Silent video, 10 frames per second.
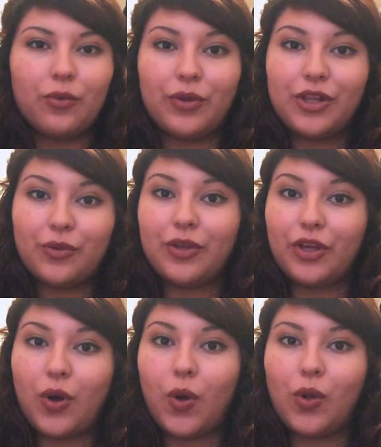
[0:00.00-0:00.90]
really,
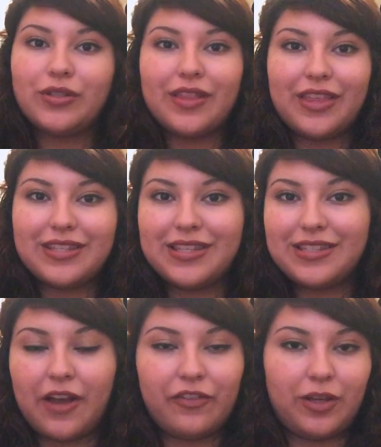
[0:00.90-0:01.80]
really cold, this
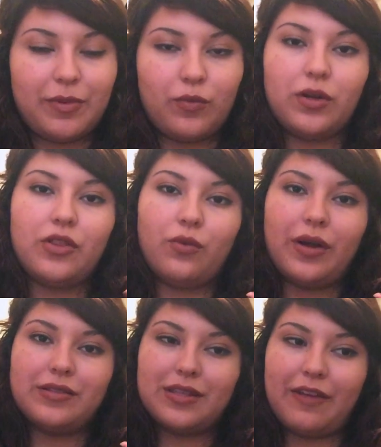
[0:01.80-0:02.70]
has definitely been one of the
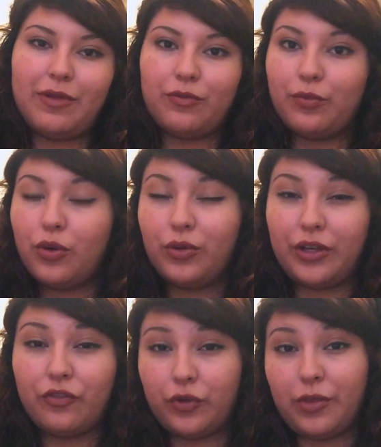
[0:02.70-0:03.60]
ones that I've been
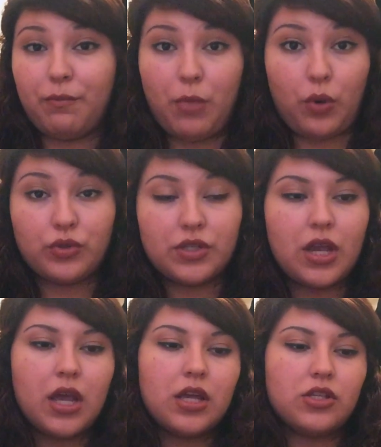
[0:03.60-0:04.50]
pulling for the most.
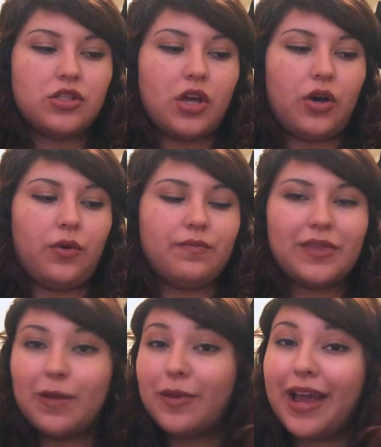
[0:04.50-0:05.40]
So
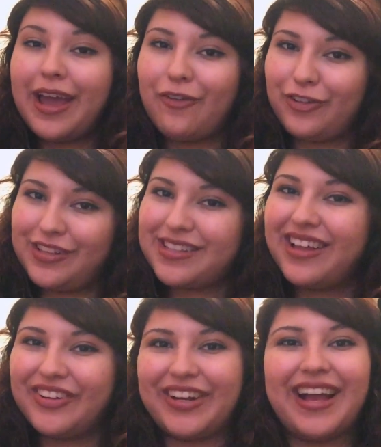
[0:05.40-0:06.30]
keep an eye out for this
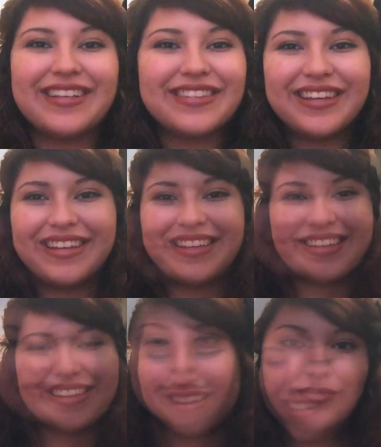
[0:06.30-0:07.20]
color, guys.
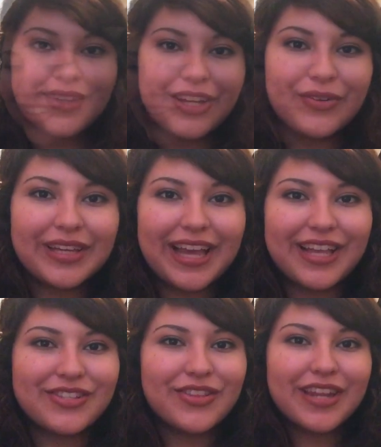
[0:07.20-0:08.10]
Okay
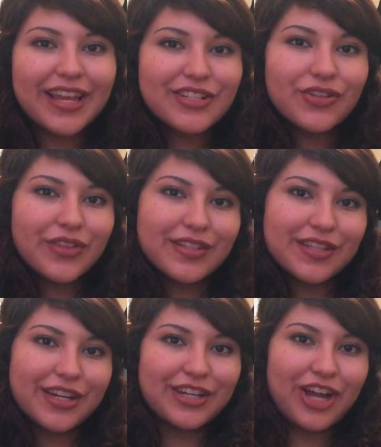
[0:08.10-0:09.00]
guys, so the next two things
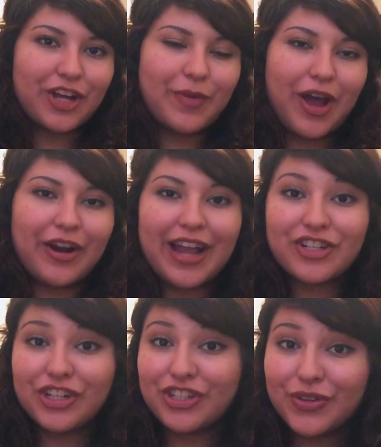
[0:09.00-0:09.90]
that I'm going to talk about are
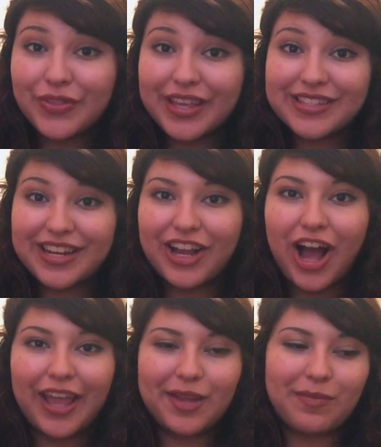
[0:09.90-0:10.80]
actually two things that I
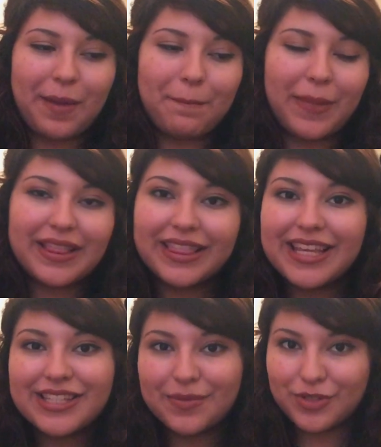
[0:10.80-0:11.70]
got in my
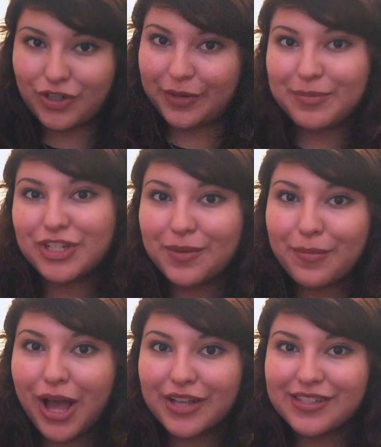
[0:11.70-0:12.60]
monthly subscription
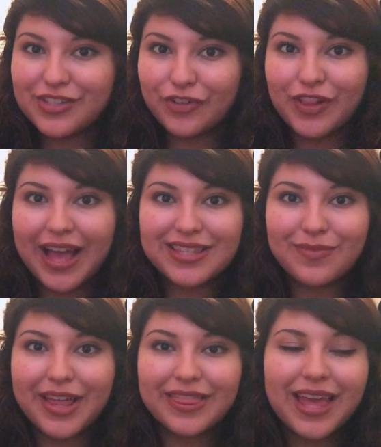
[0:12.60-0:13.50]
boxes for last
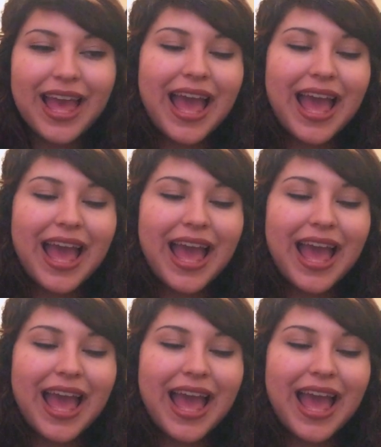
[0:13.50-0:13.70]
month.